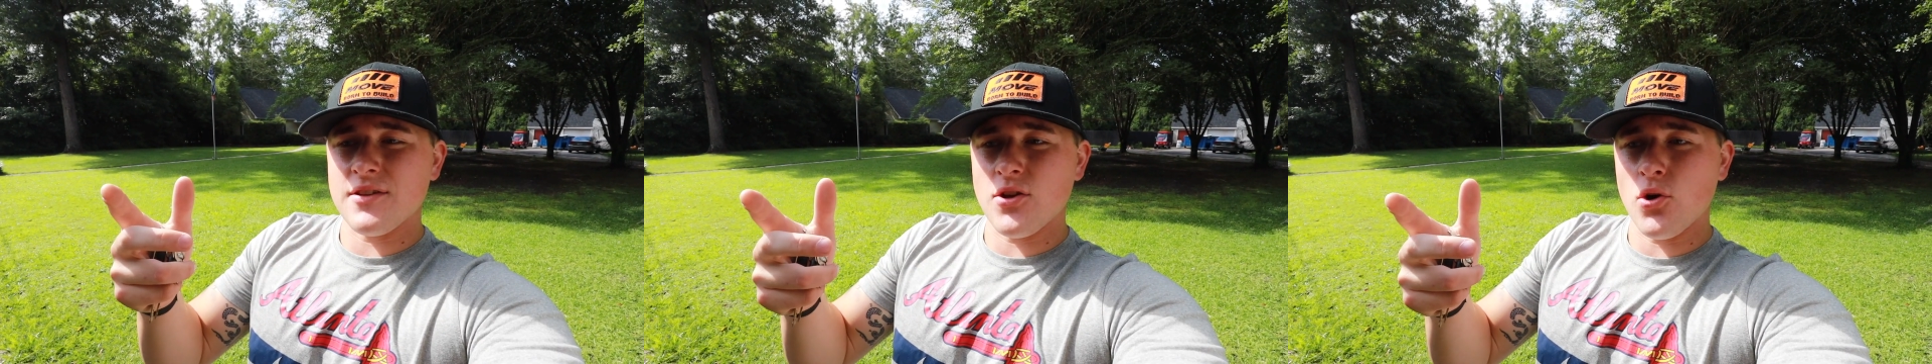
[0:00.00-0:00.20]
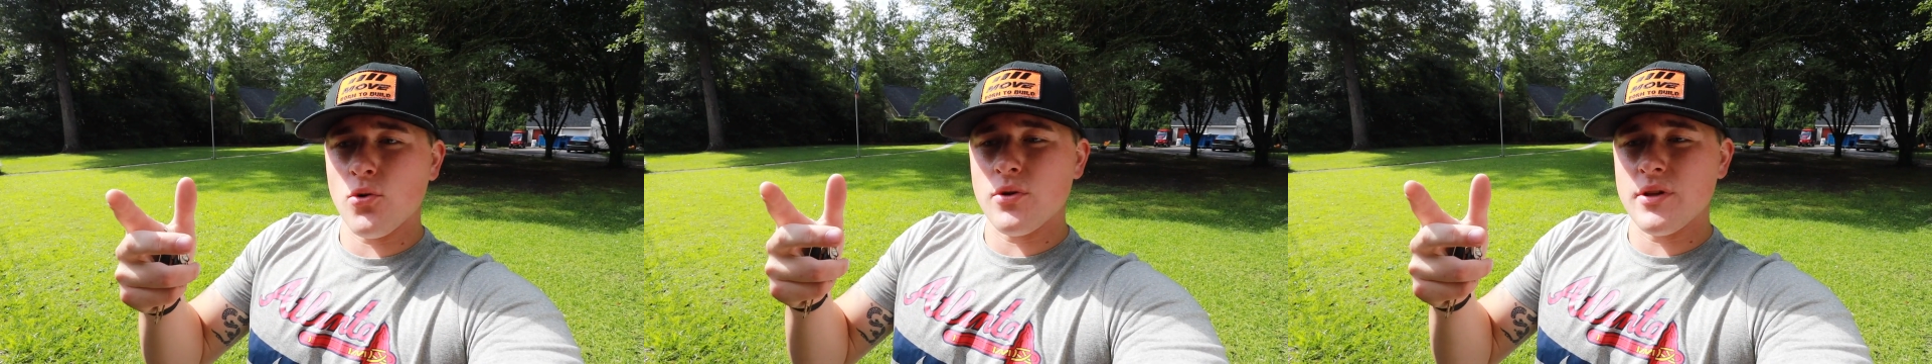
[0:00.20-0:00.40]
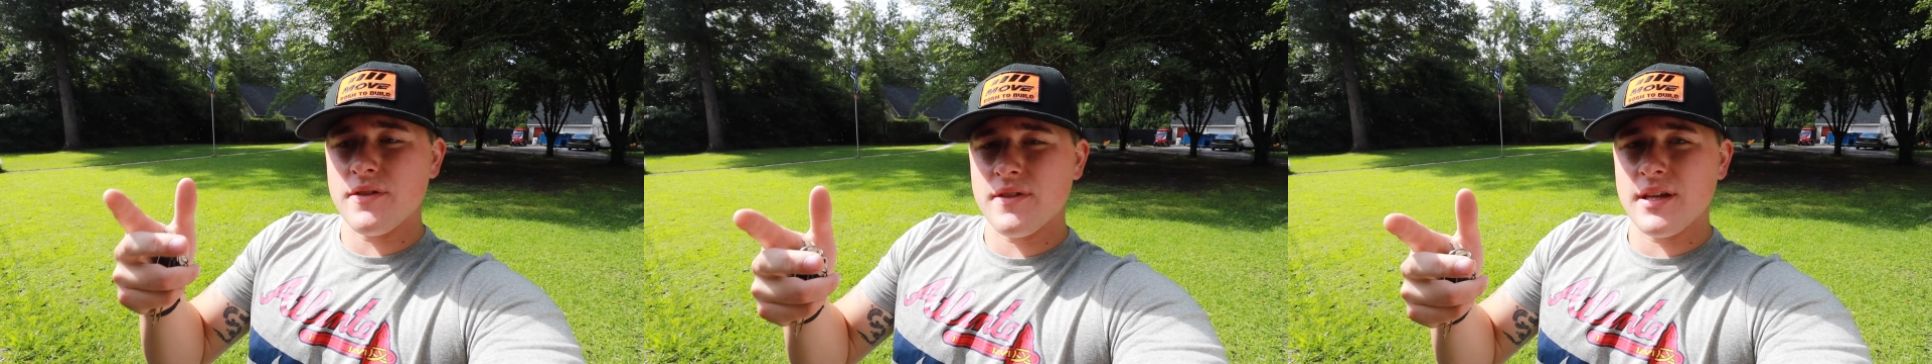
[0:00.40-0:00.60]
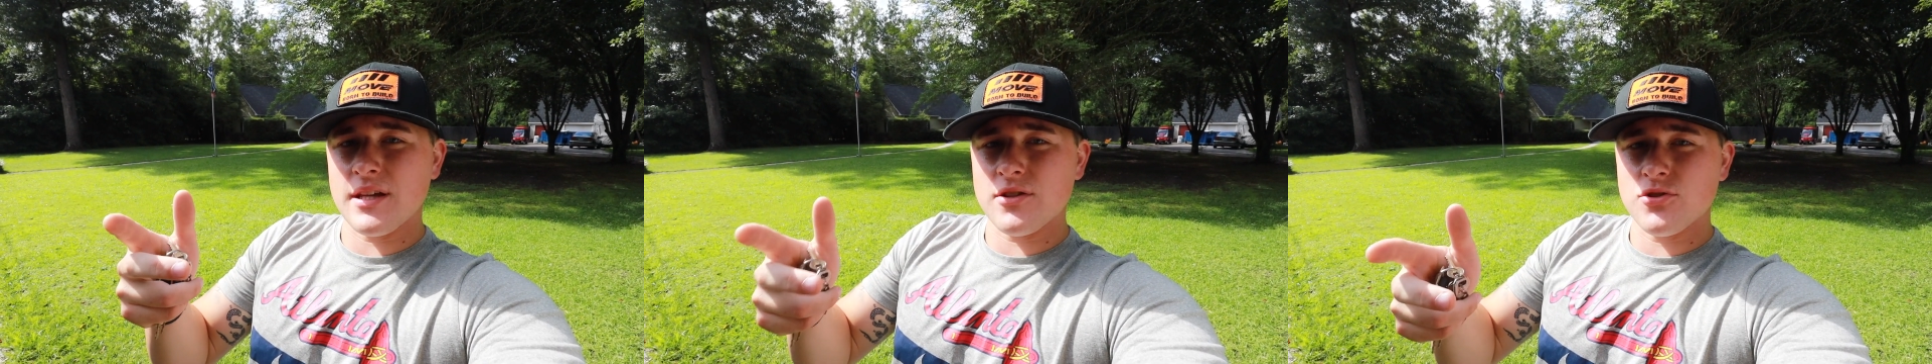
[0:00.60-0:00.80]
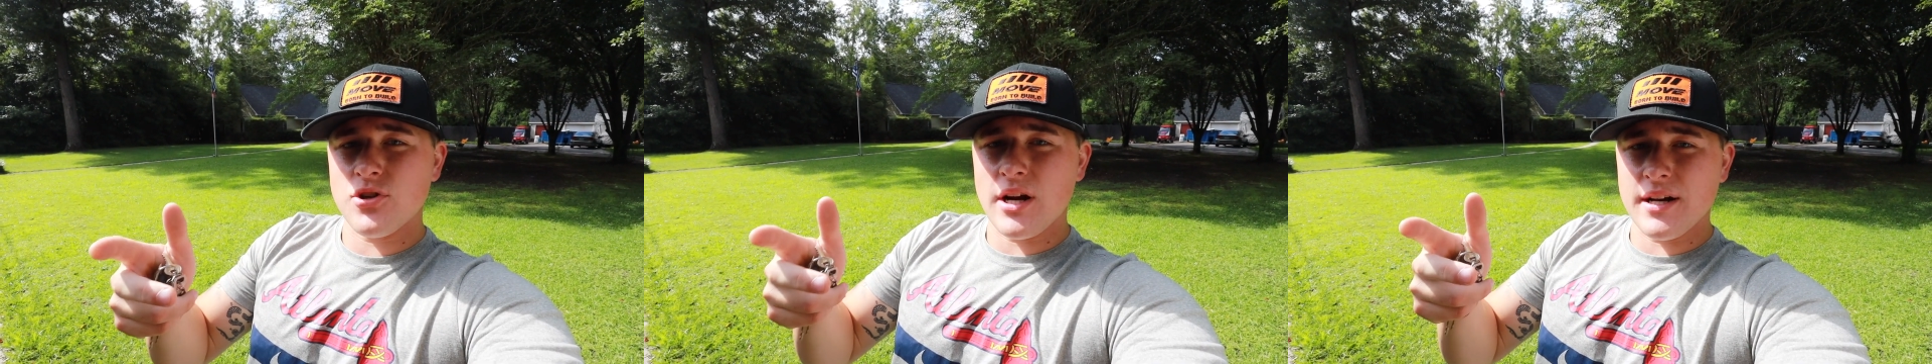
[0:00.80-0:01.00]
the only
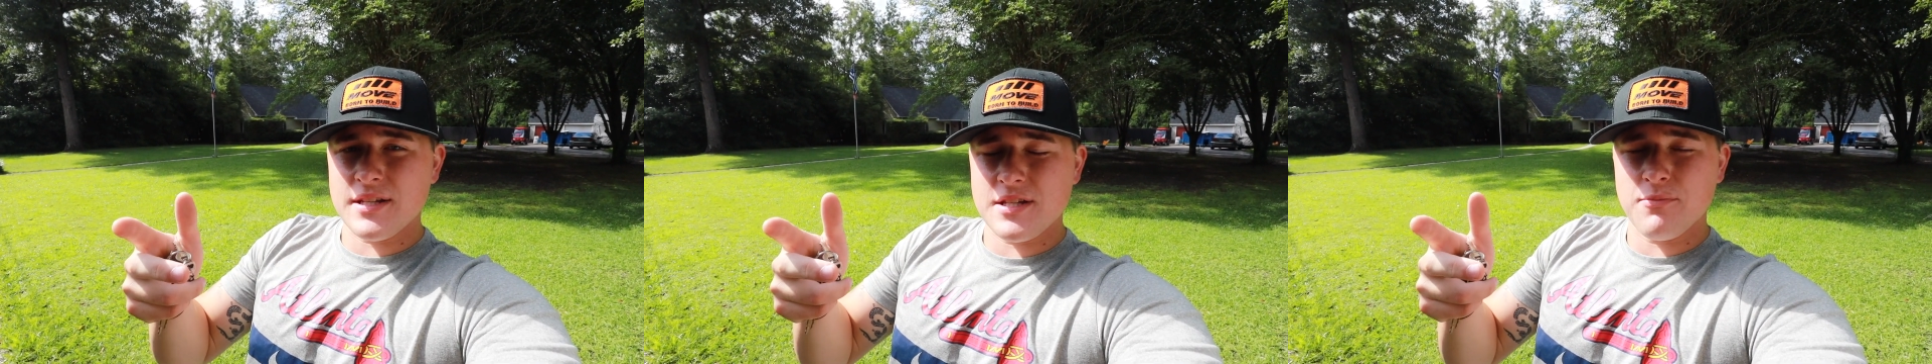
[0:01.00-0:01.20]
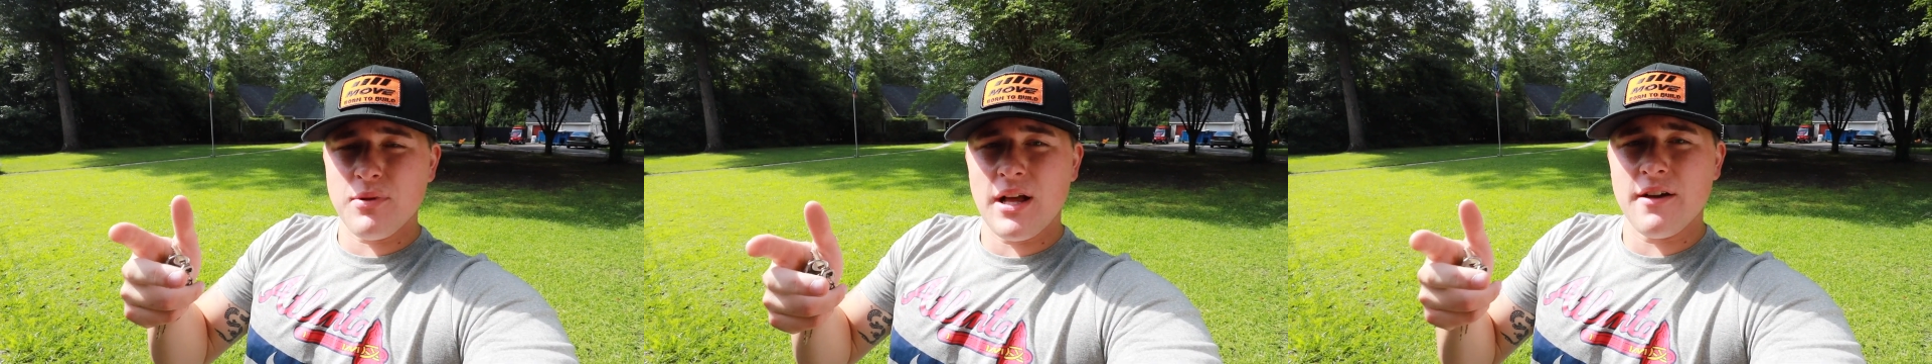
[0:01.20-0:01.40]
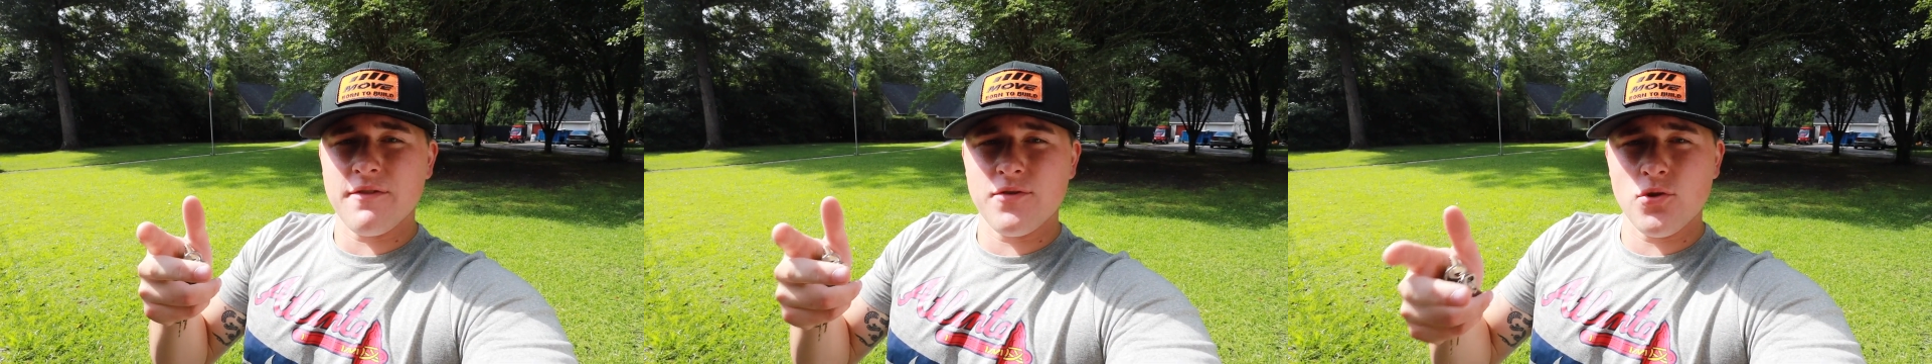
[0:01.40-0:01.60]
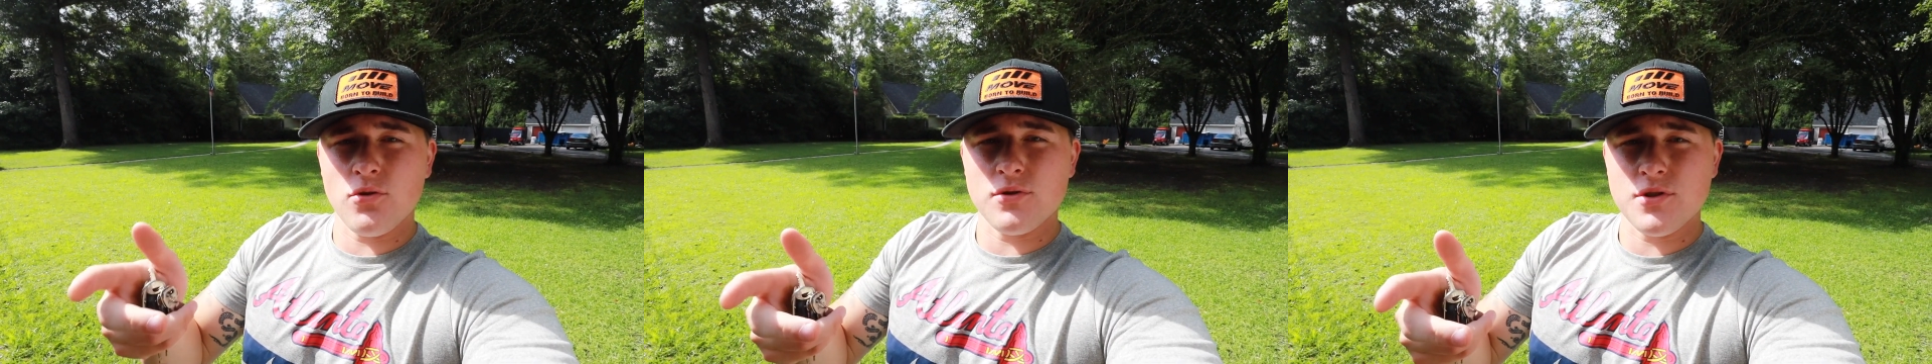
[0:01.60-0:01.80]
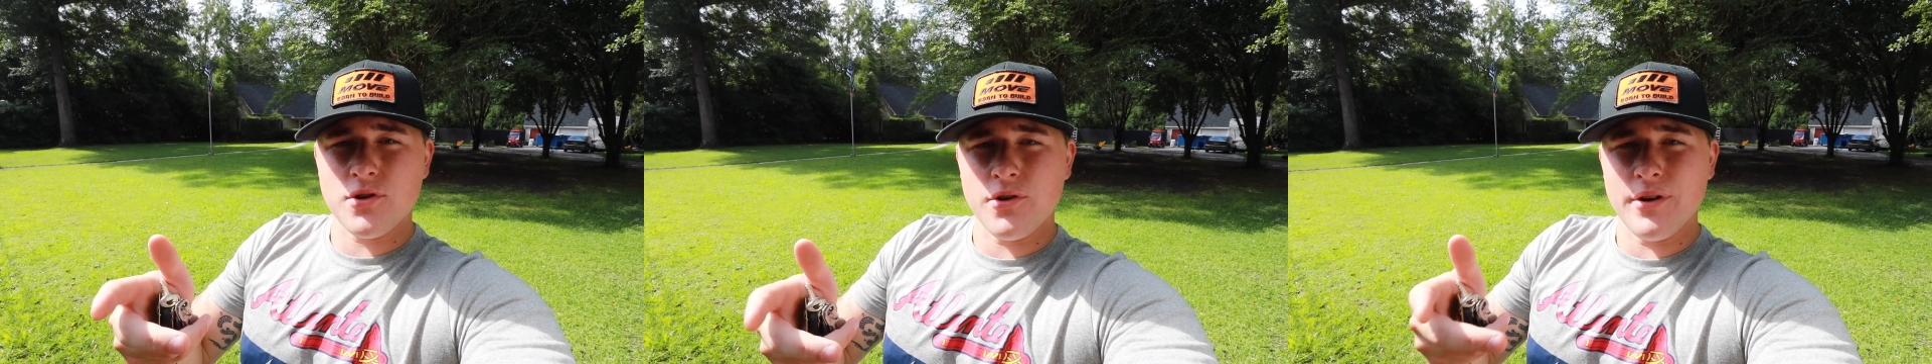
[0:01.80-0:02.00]
thing trying to supply fuel
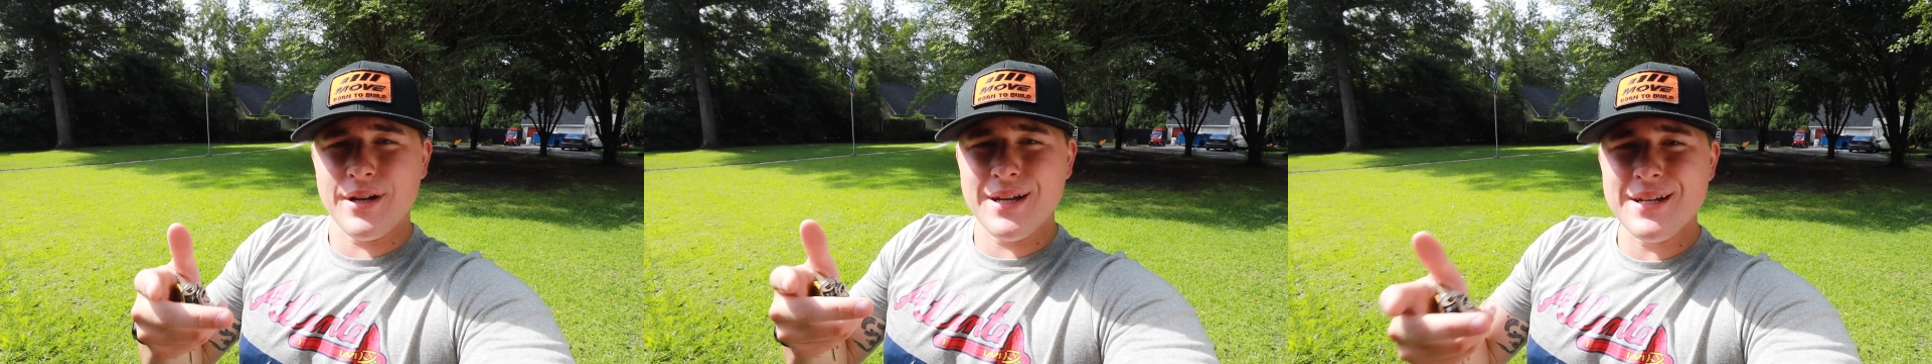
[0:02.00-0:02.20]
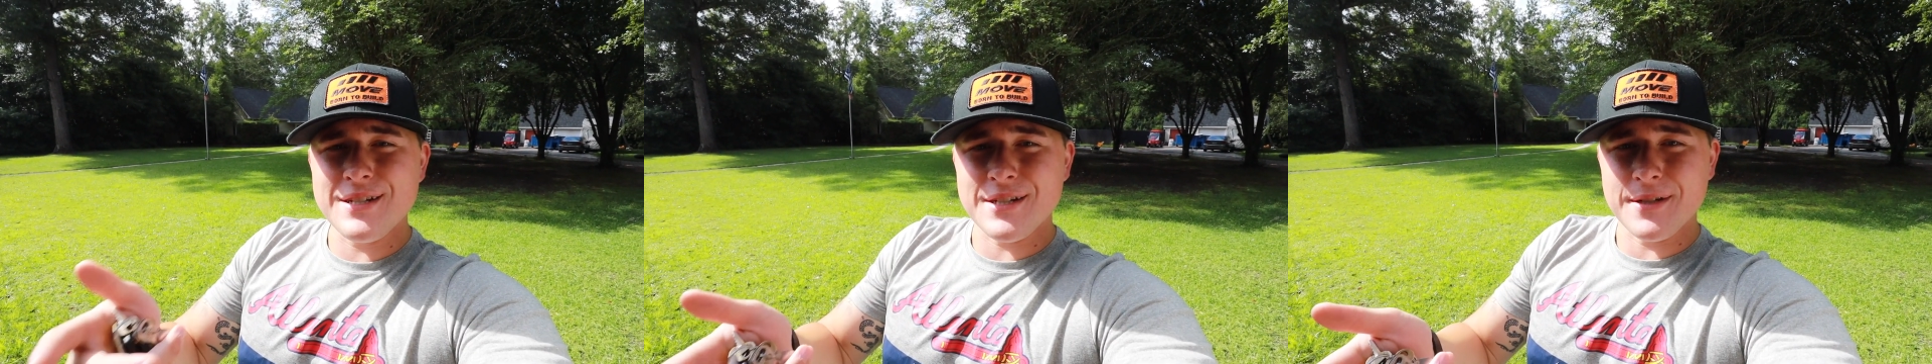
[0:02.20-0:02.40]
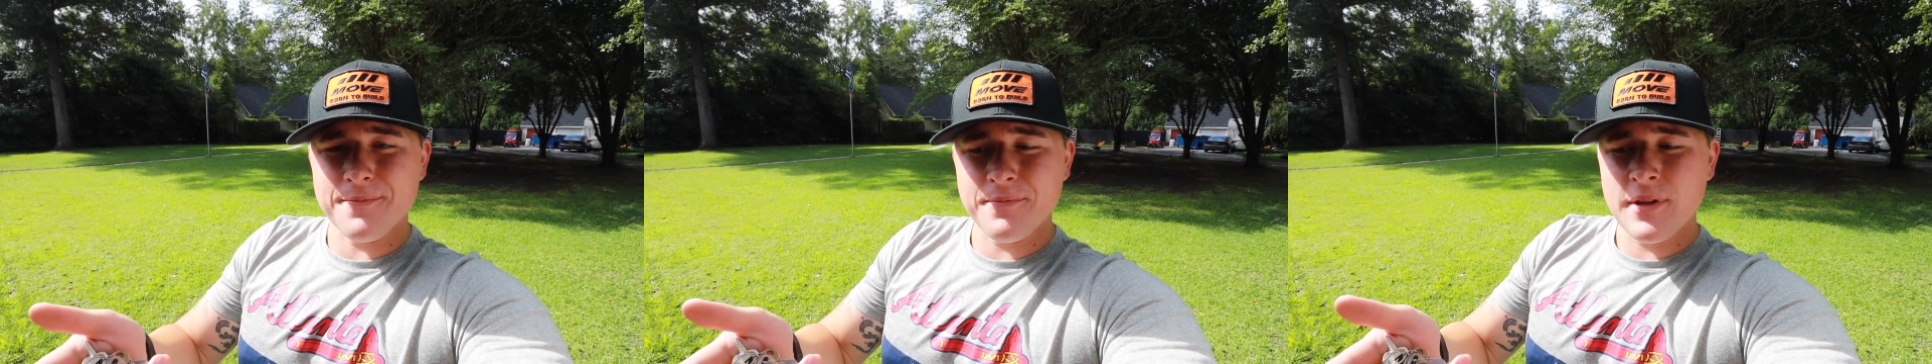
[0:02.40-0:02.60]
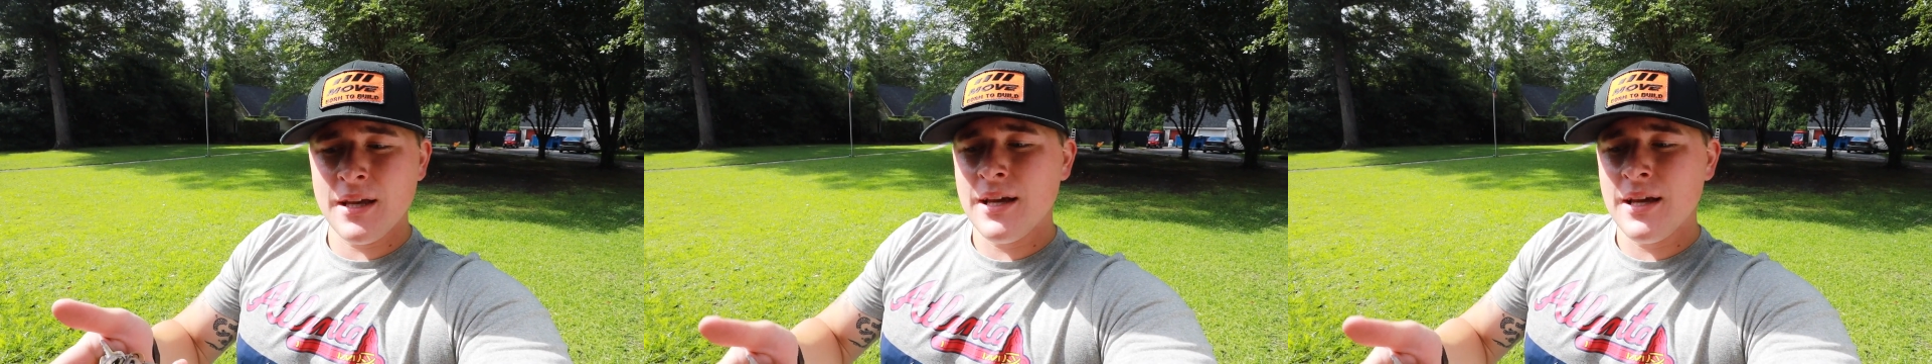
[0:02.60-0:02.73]
to your engine,